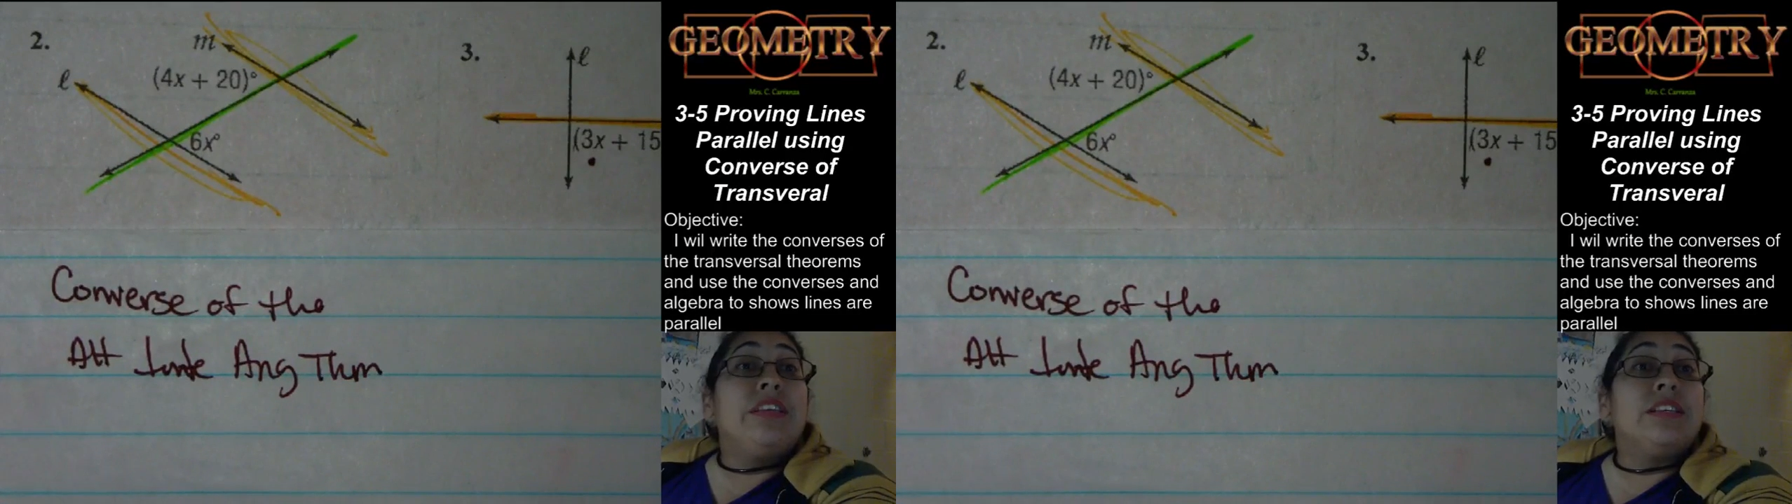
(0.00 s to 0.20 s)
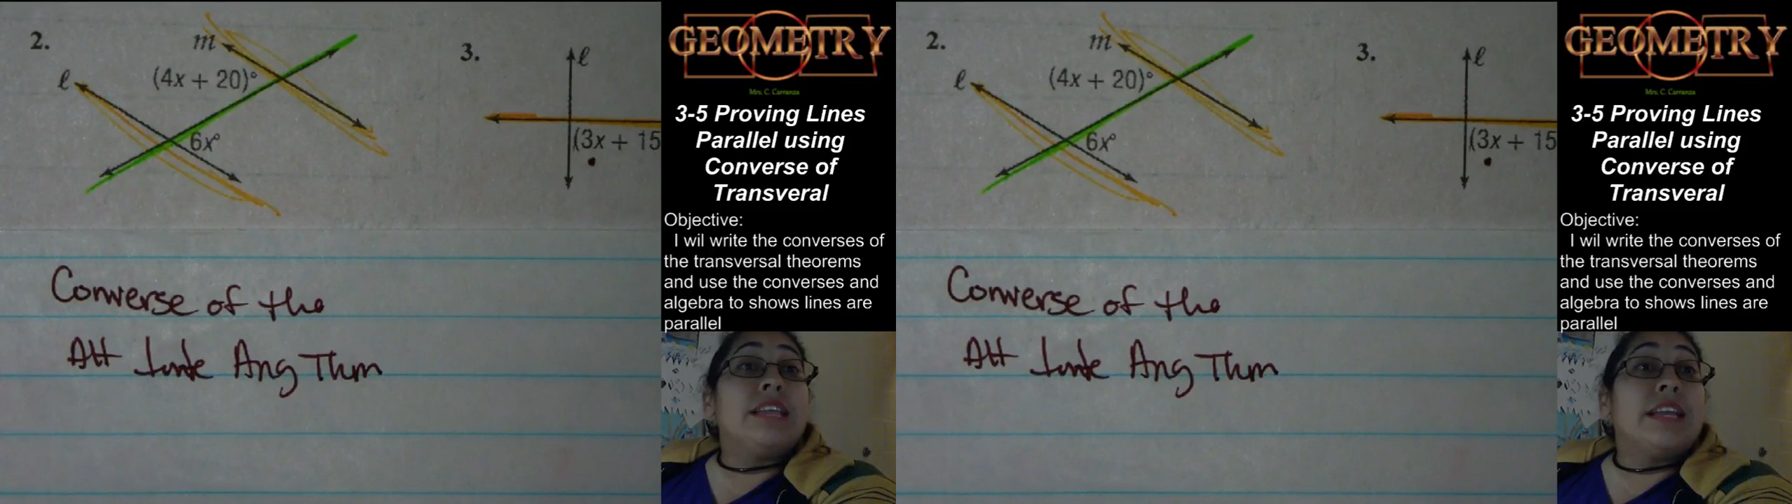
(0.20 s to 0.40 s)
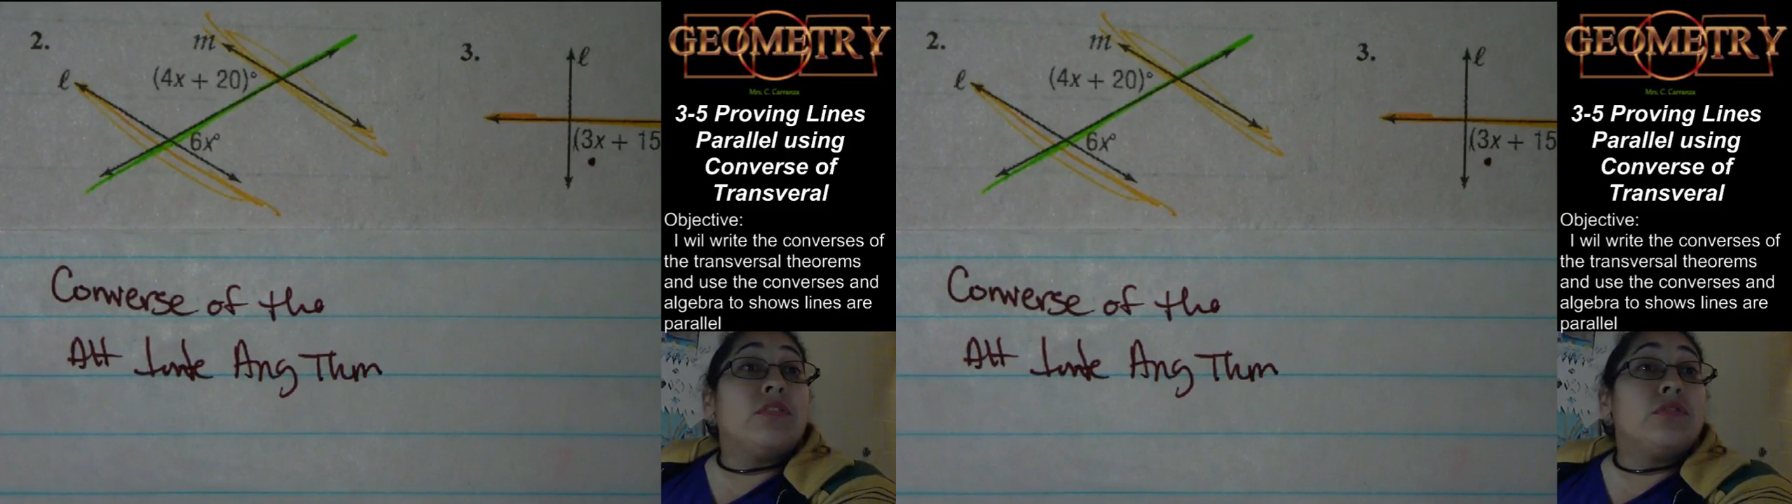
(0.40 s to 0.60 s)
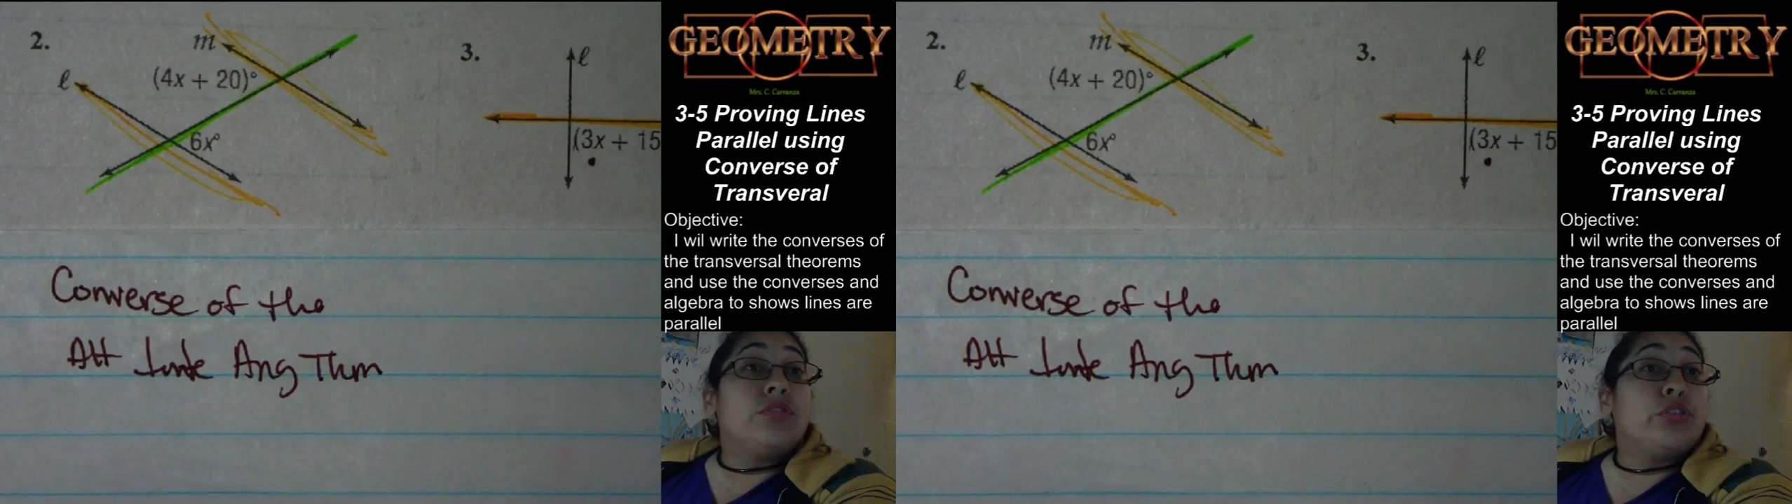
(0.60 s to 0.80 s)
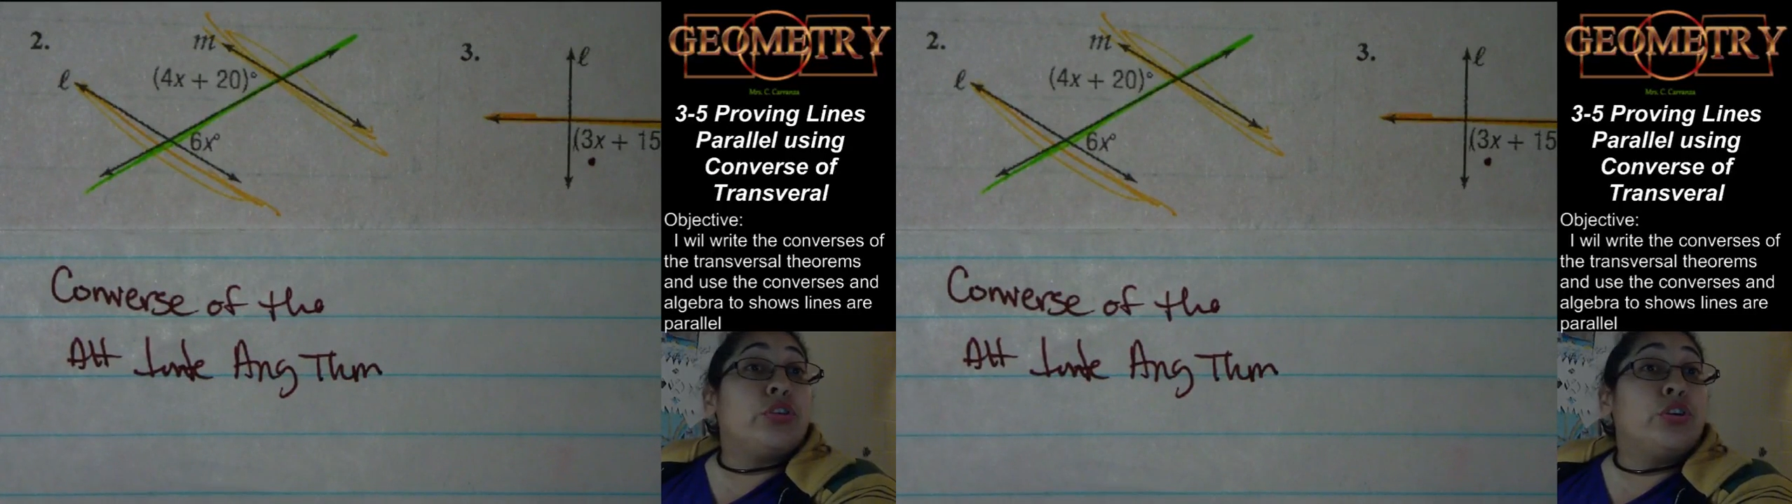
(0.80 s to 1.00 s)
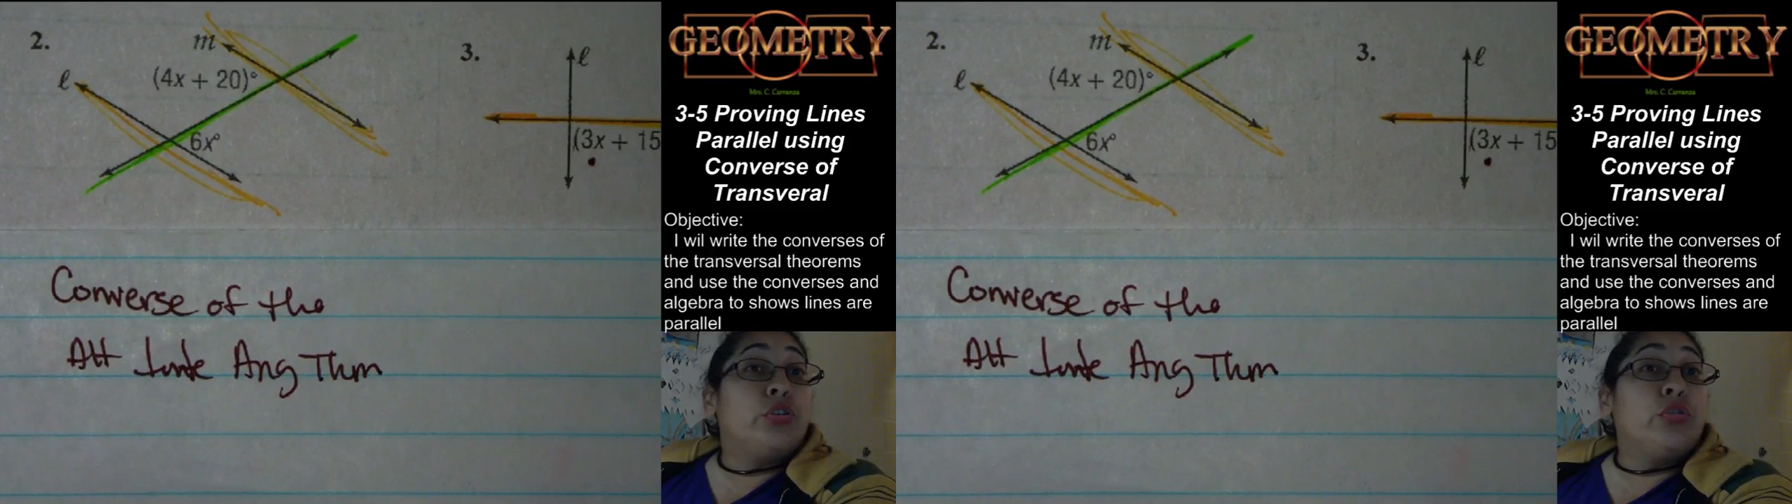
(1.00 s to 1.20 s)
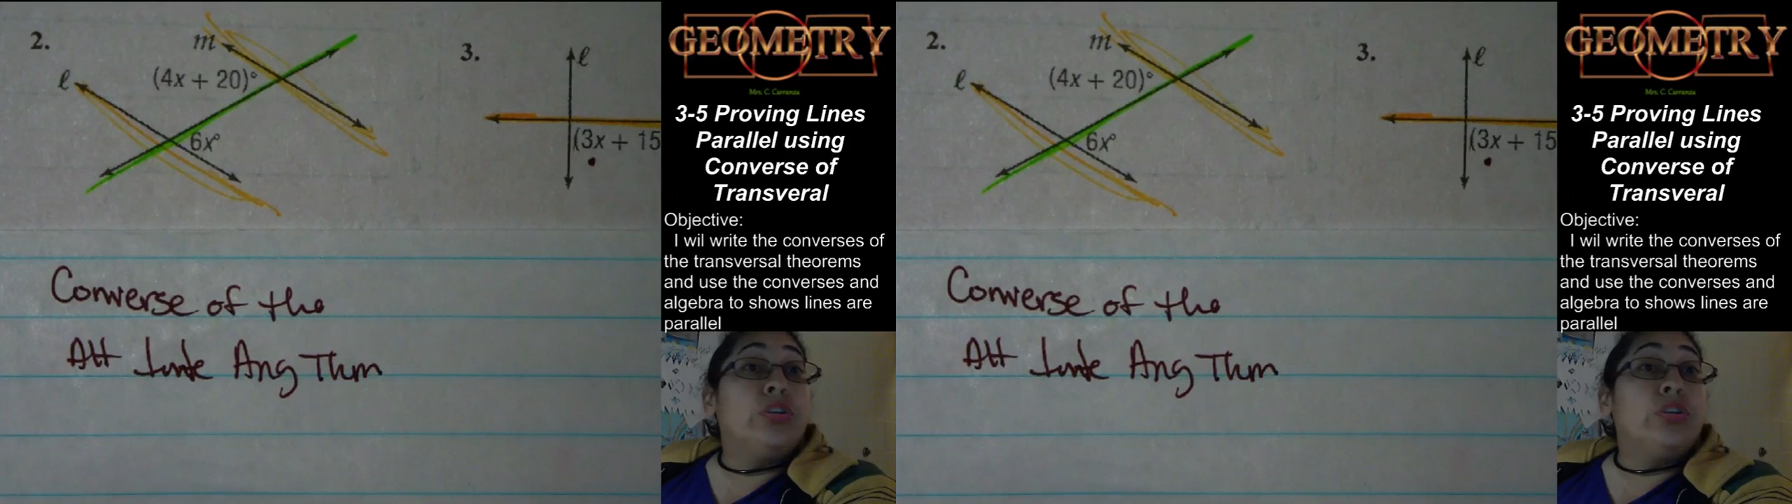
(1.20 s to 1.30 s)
angles are congruent,